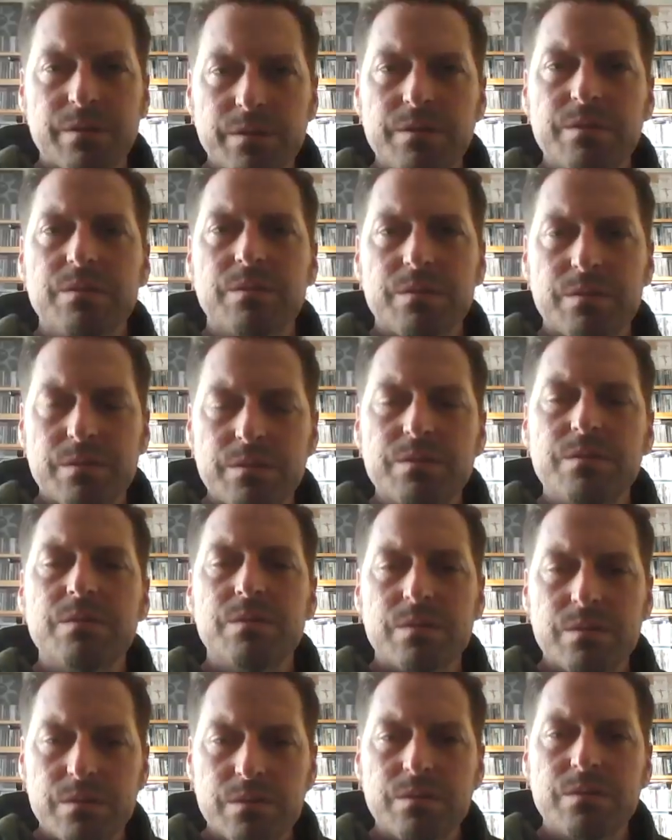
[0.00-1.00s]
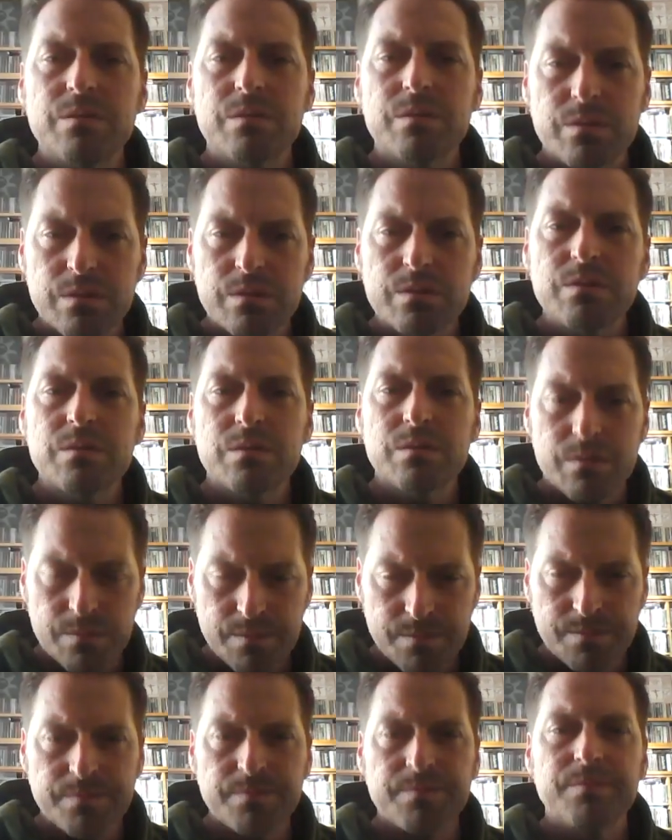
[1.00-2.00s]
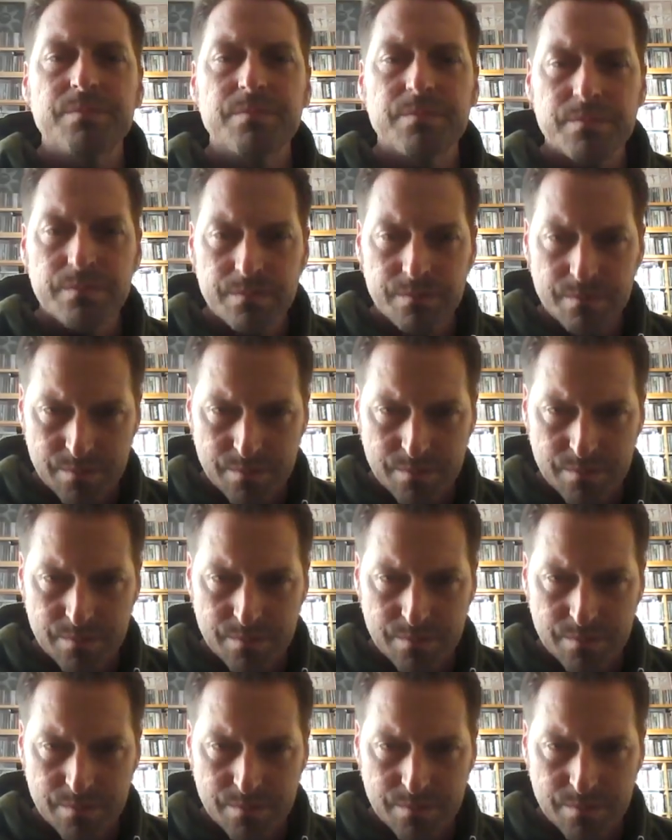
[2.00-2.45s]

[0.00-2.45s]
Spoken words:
how fast the scene moved at the